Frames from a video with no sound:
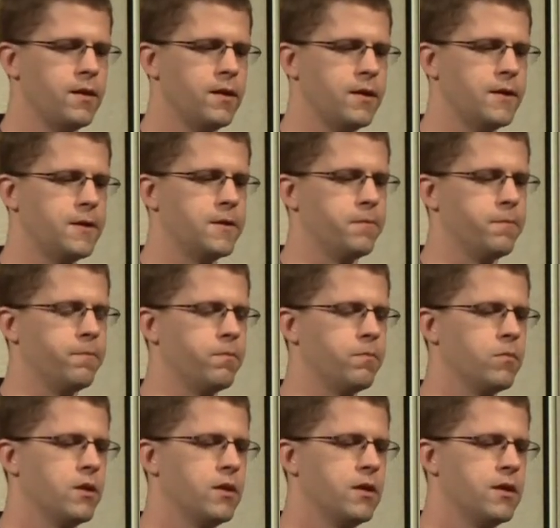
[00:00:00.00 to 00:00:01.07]
Um,
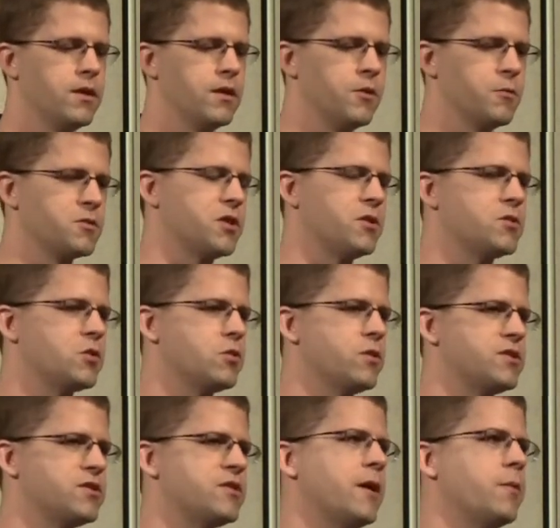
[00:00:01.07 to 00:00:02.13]
there was also
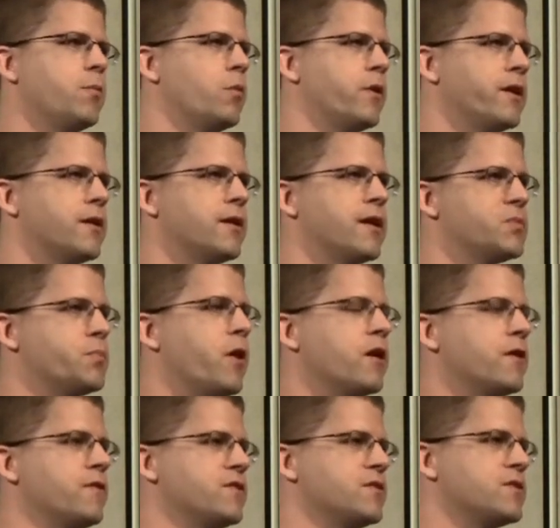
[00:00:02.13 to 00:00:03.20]
a step where, as
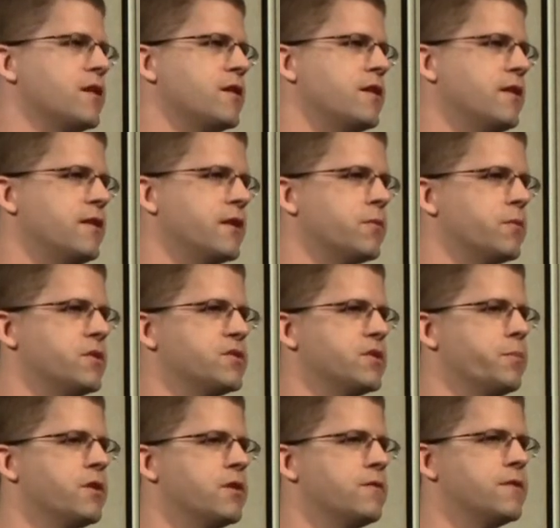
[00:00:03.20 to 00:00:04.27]
part of the study, there was
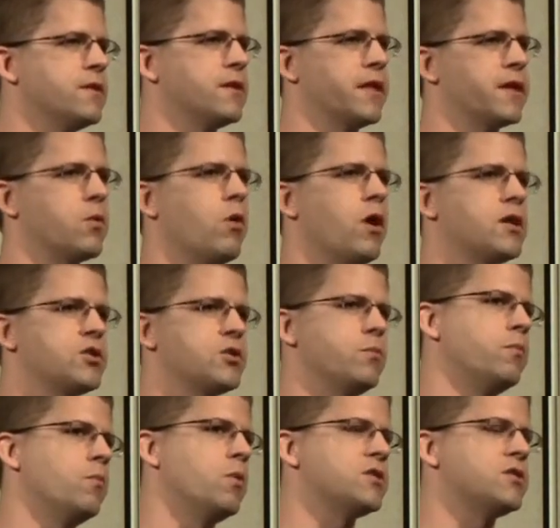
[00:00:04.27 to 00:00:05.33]
a bit of a like watch a
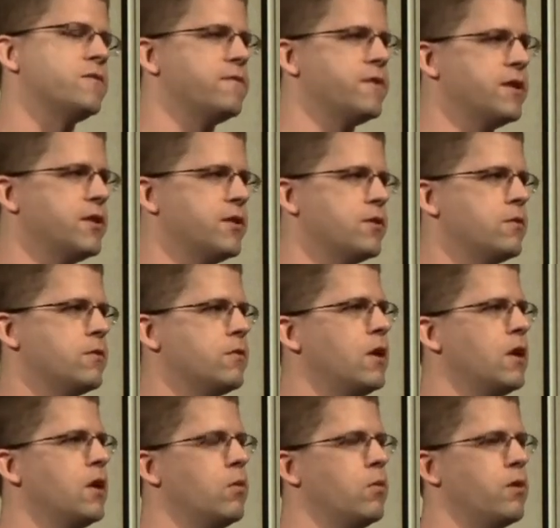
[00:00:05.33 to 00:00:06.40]
watch a video
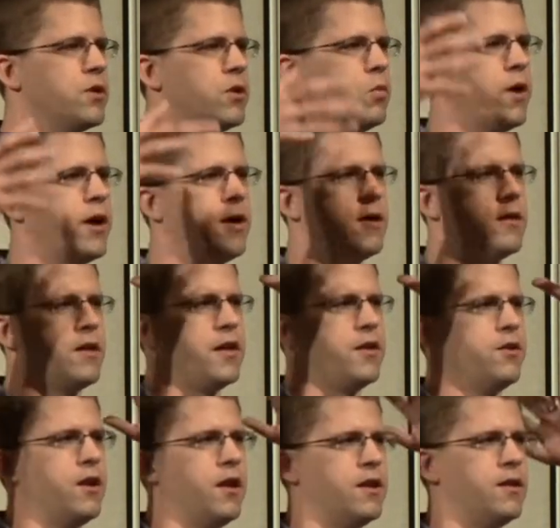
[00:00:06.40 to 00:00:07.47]
while you wear
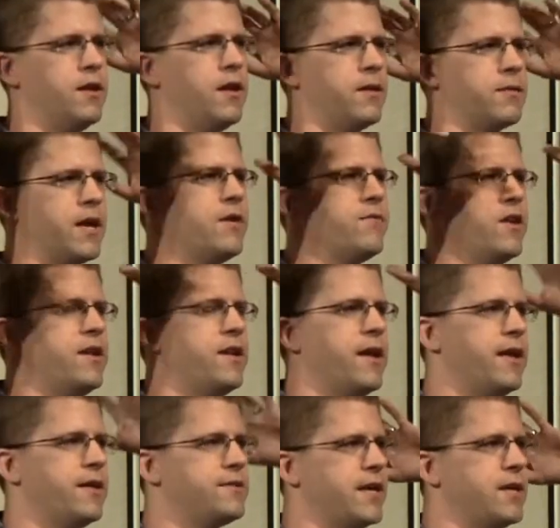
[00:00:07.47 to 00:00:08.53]
a, a, a kind of a
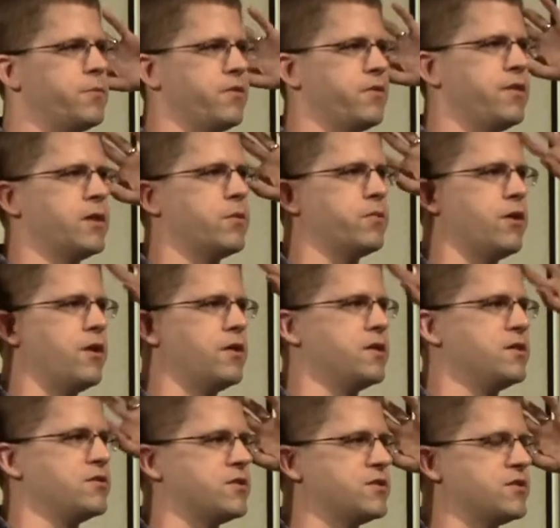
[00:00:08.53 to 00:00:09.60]
net type of thing with all
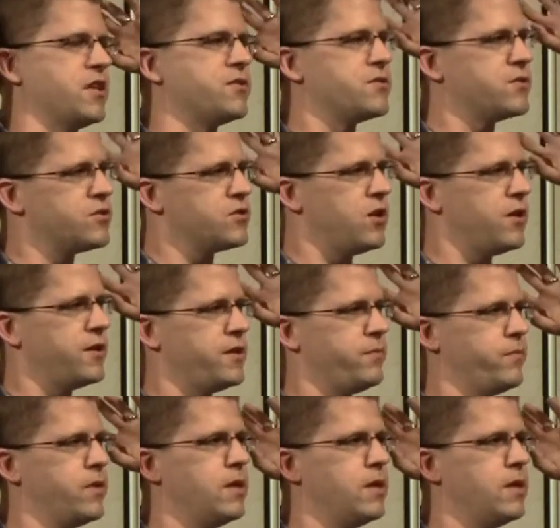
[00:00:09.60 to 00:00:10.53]
these sensors on it.